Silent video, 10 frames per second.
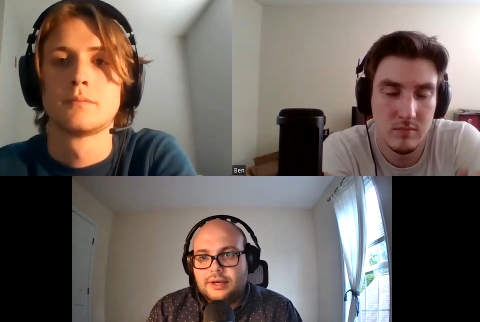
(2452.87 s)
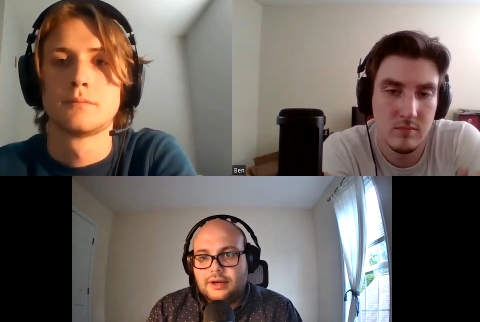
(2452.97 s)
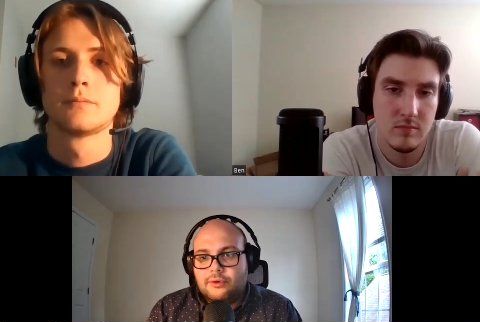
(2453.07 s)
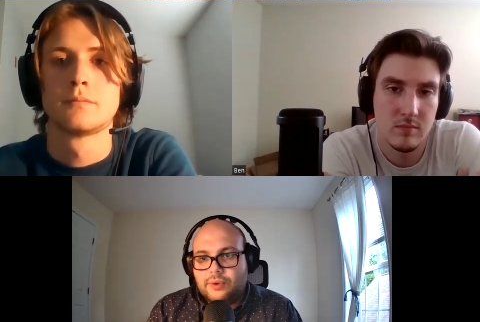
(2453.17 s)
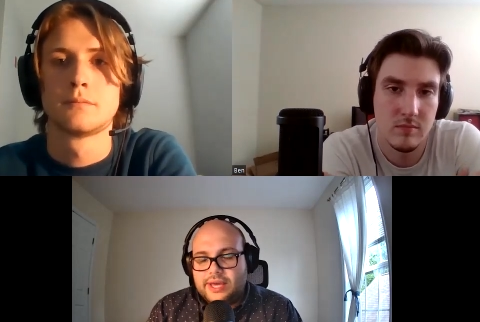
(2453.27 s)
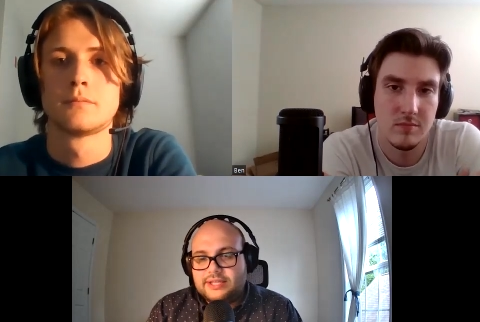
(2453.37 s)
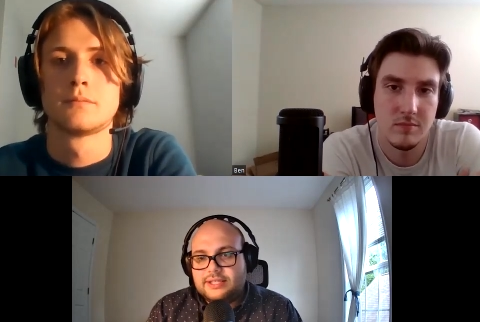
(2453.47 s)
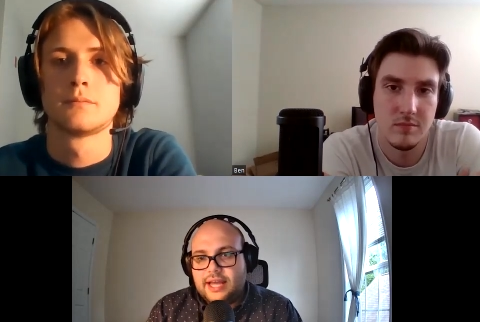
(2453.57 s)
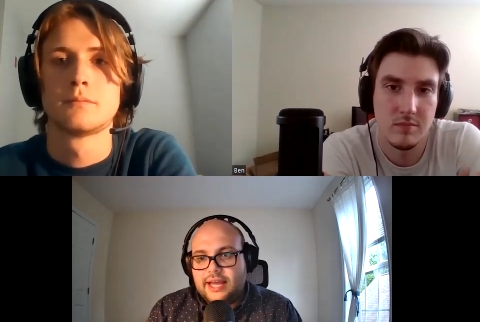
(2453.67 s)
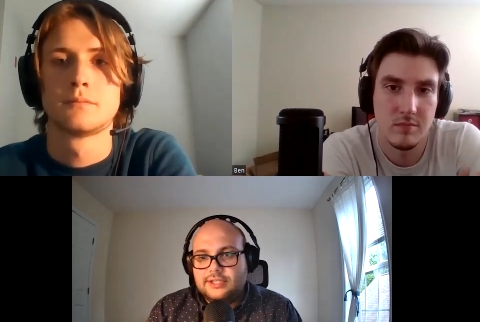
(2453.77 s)
Speaker 1: uh, weak
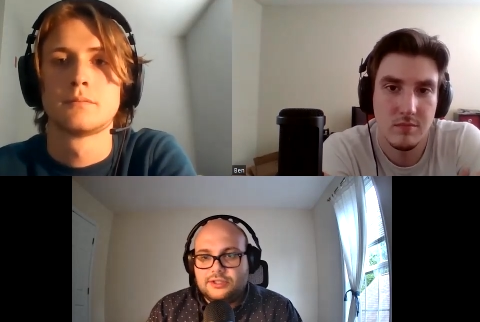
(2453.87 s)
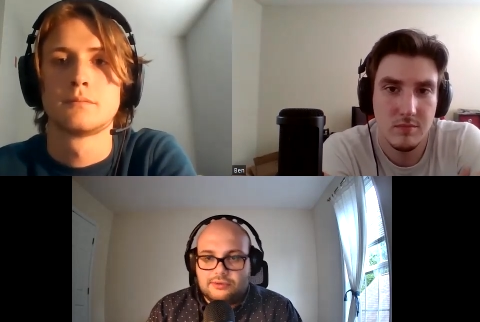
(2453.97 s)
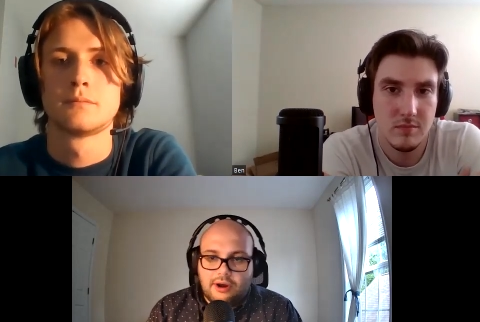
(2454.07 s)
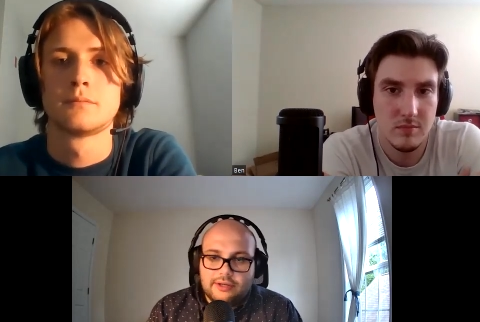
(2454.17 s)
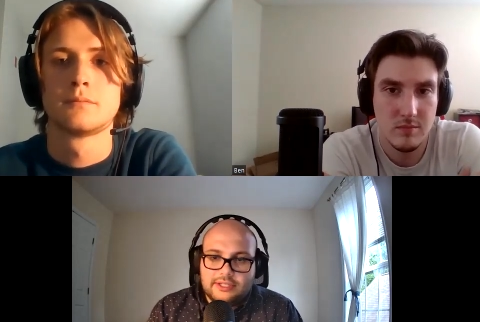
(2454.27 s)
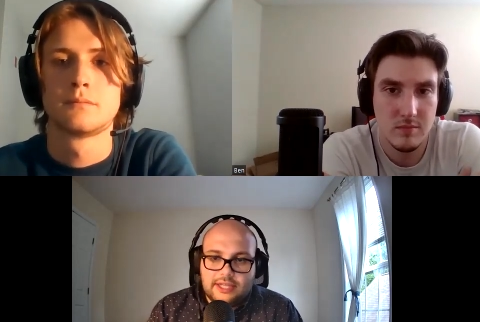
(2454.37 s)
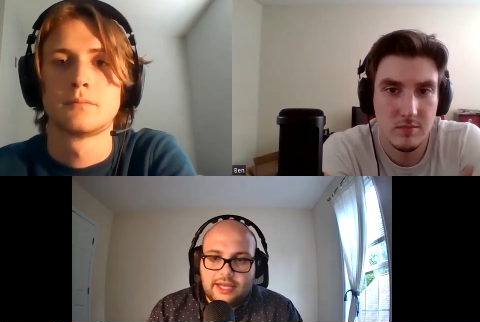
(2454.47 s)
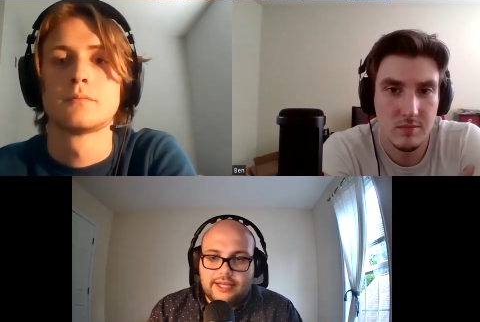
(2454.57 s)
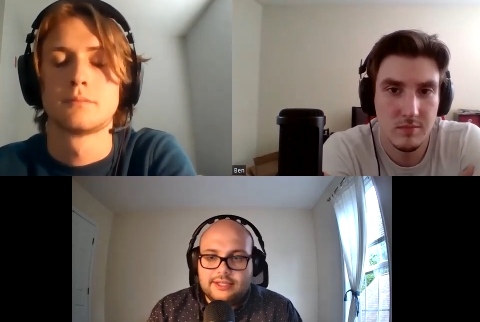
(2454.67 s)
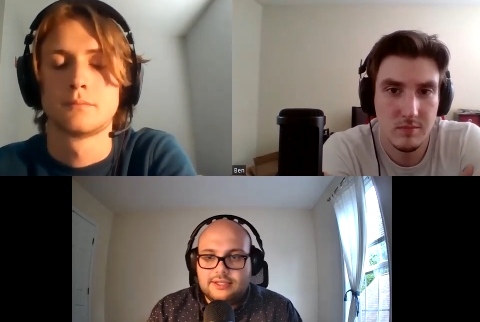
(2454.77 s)
states, strong
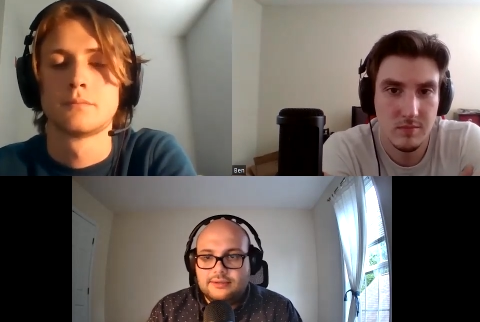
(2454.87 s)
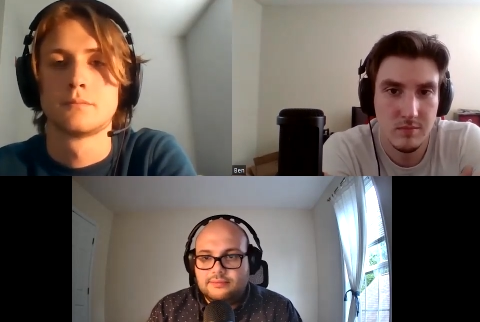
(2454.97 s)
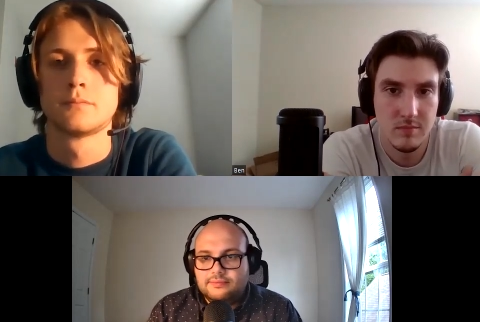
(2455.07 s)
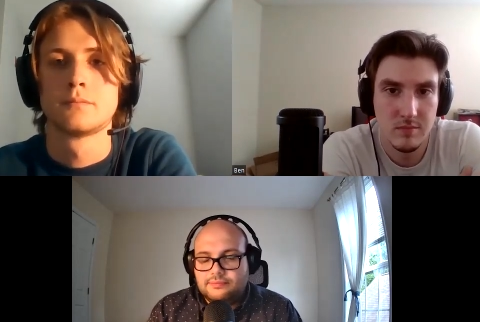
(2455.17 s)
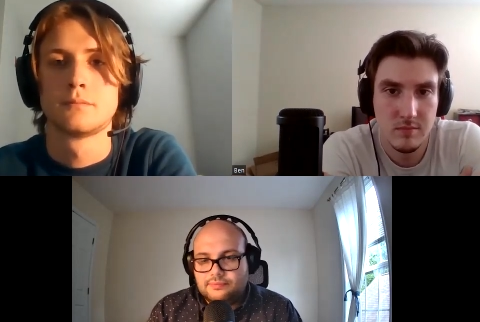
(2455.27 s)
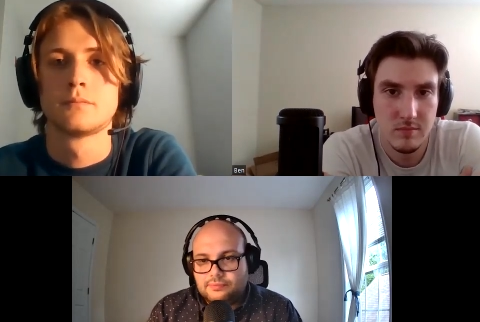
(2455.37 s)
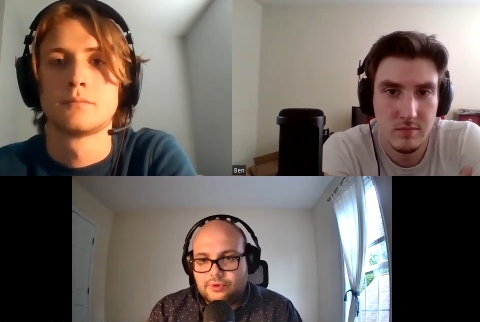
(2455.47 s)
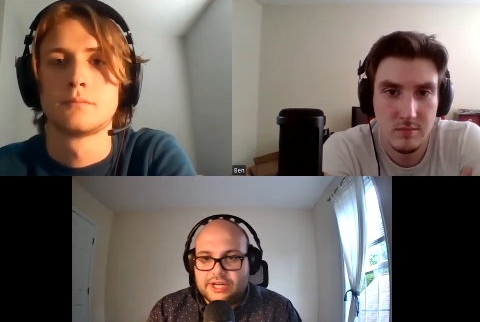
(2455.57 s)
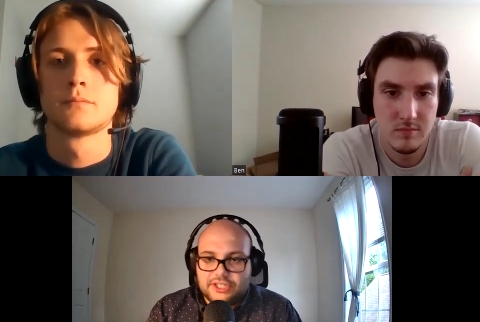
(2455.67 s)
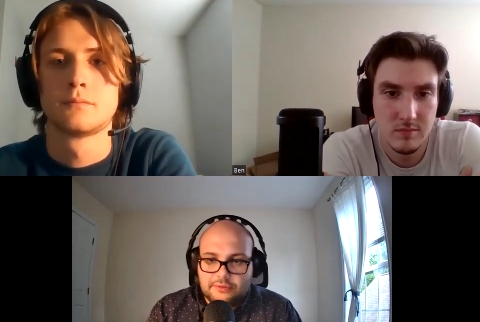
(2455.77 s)
states,
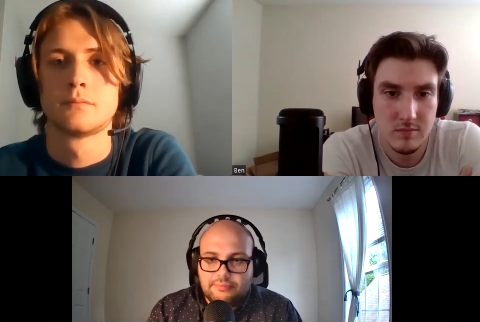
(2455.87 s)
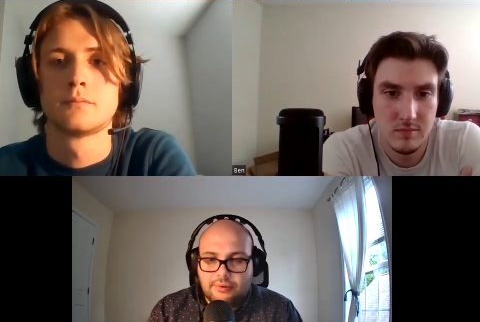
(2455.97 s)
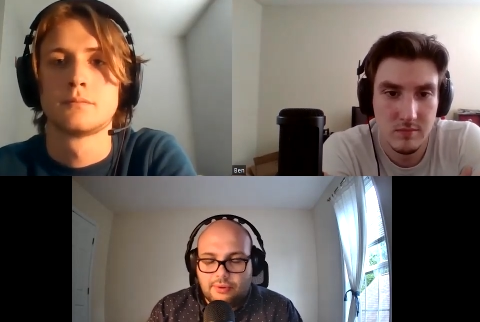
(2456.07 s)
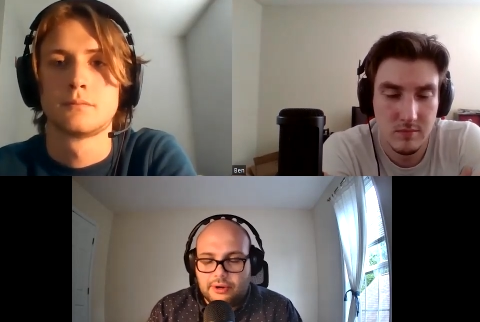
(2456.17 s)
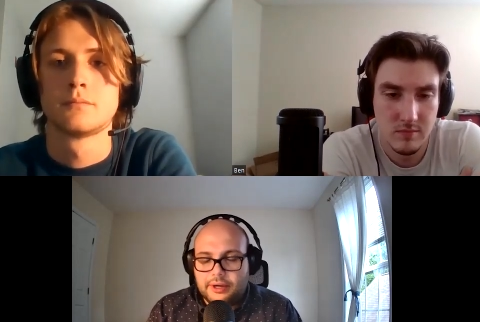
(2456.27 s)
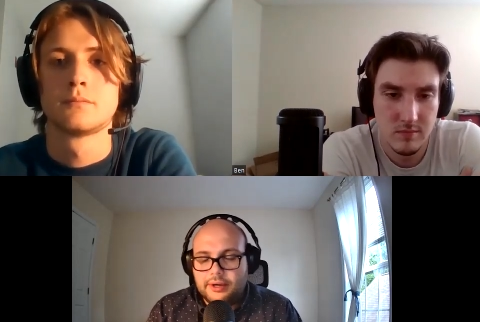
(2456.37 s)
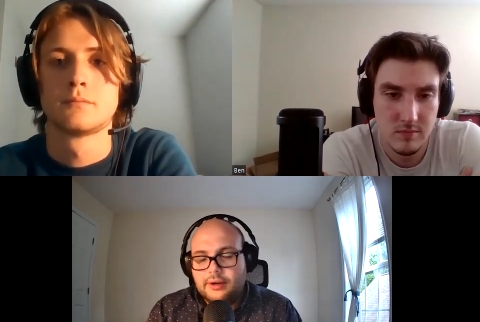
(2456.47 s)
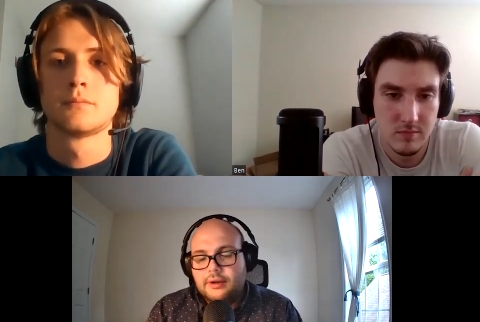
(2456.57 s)
rich and poor.